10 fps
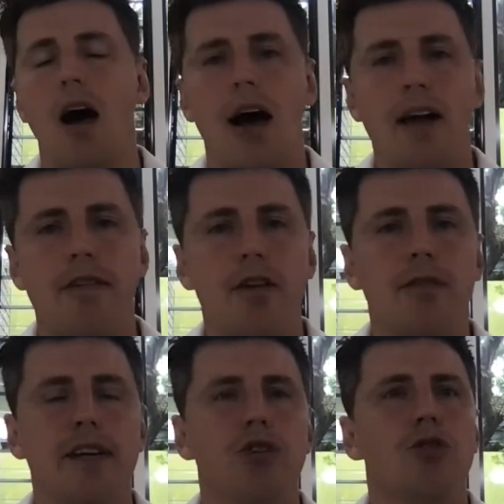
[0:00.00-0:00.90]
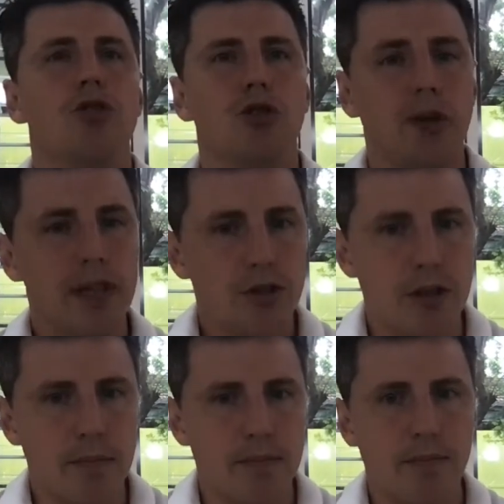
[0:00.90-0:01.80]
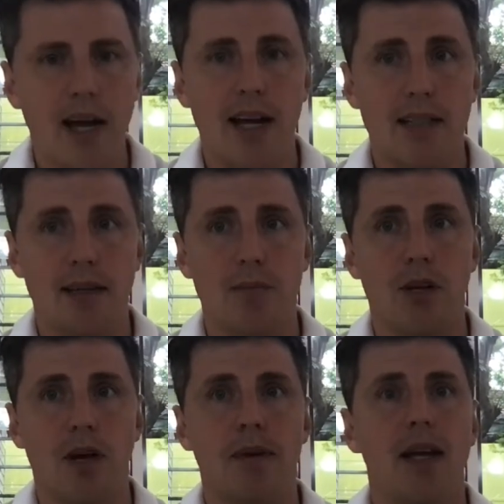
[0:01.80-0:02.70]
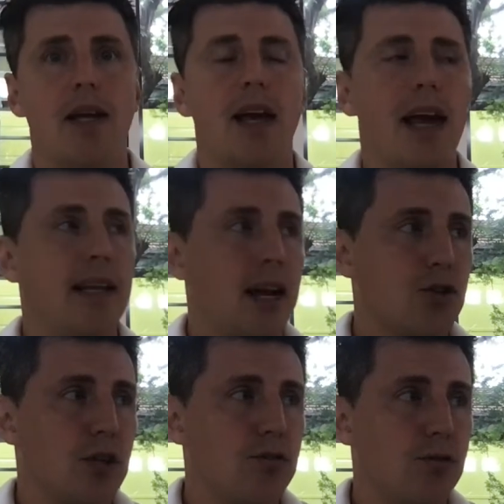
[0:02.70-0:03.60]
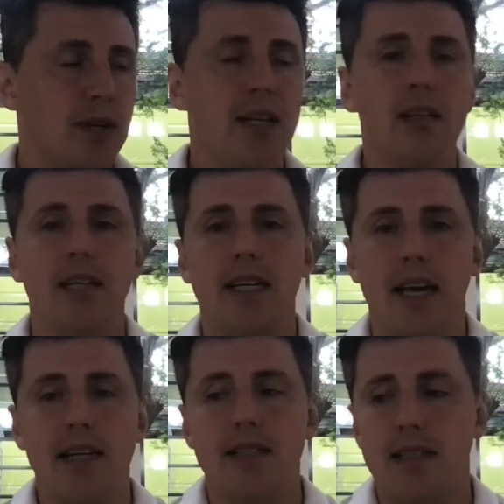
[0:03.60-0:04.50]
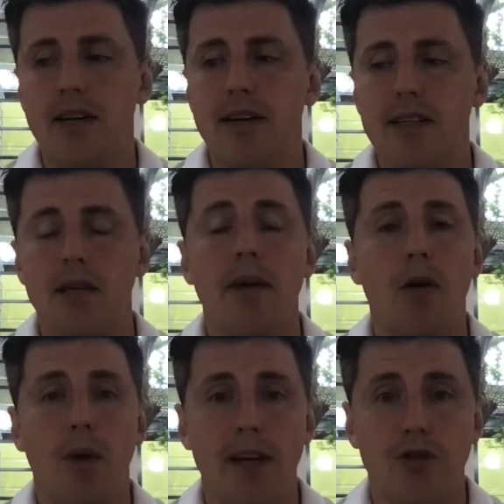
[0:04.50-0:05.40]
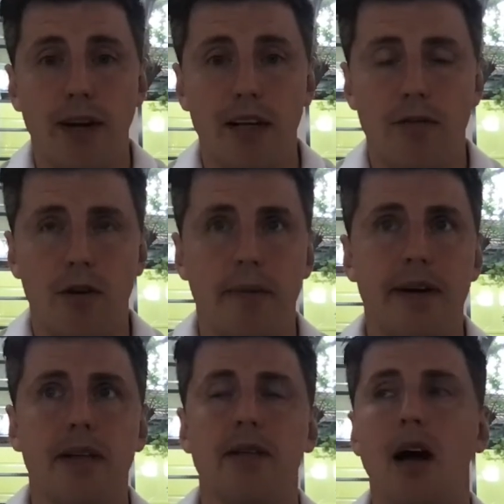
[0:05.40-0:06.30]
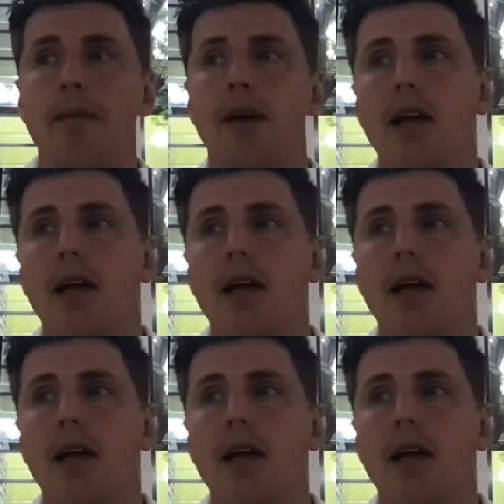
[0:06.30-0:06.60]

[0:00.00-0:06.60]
I feel they should join a gym at some time and actually really get serious about weight training for a period of time.